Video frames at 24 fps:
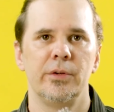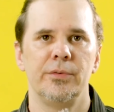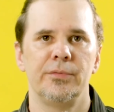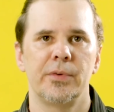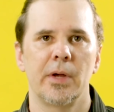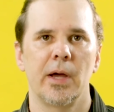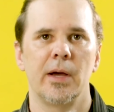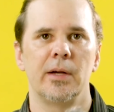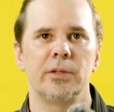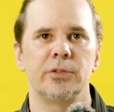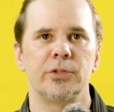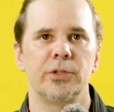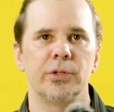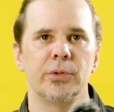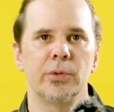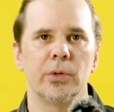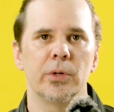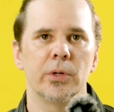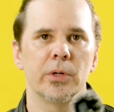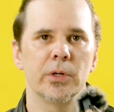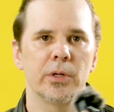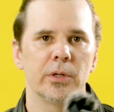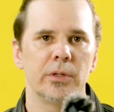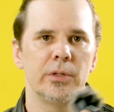you've got
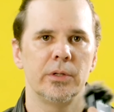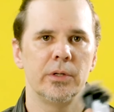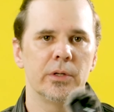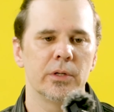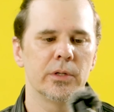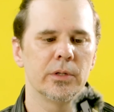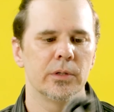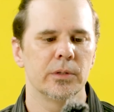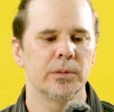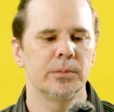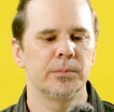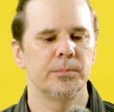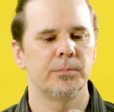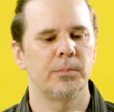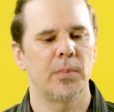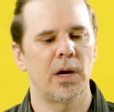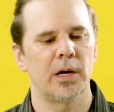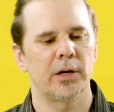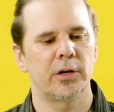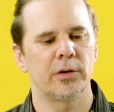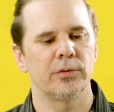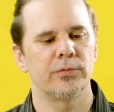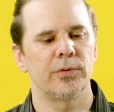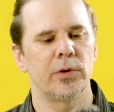your
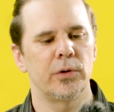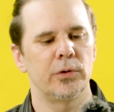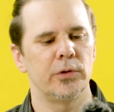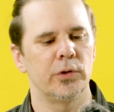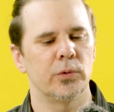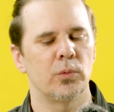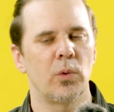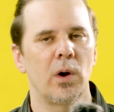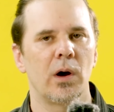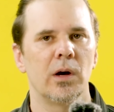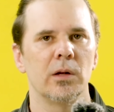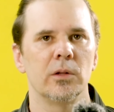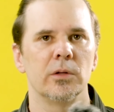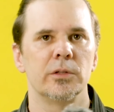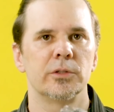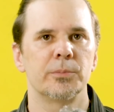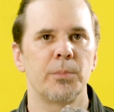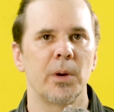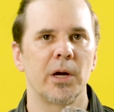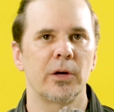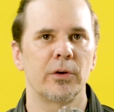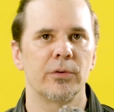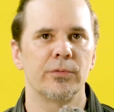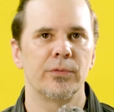microphone, your wireless
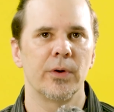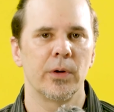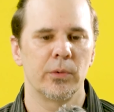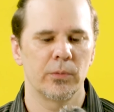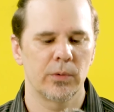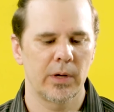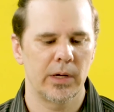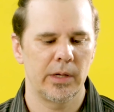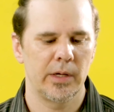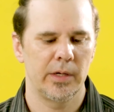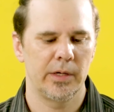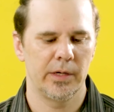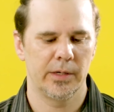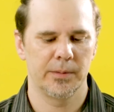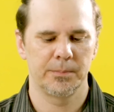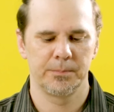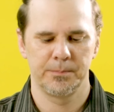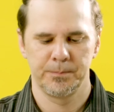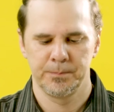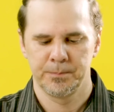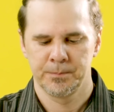microphone right here.